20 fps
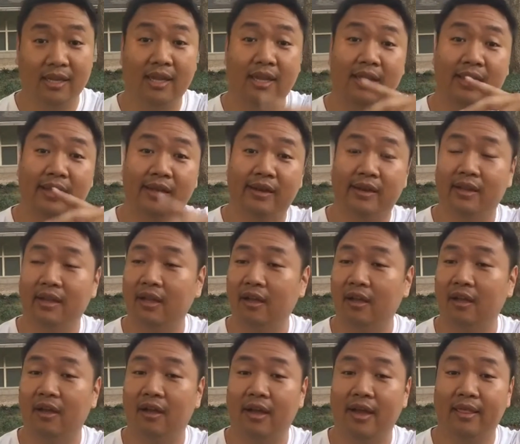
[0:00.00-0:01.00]
And
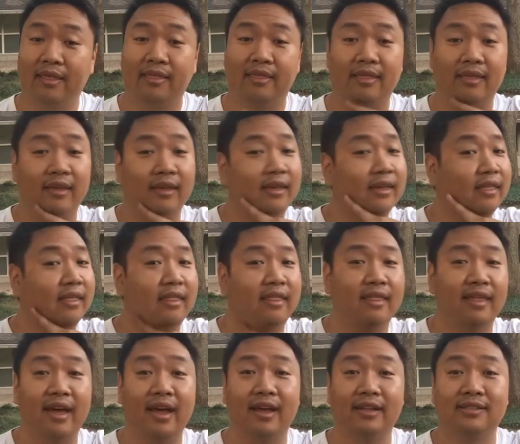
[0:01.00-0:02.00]
I think
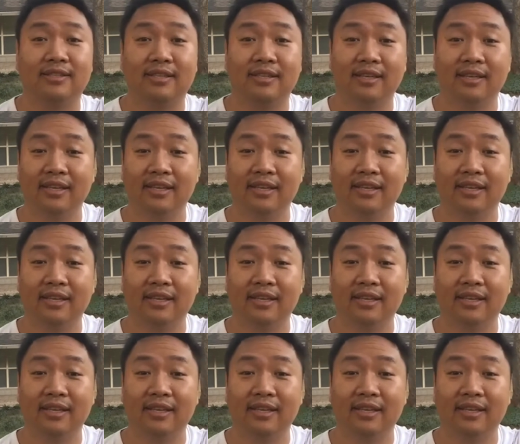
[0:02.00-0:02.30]
that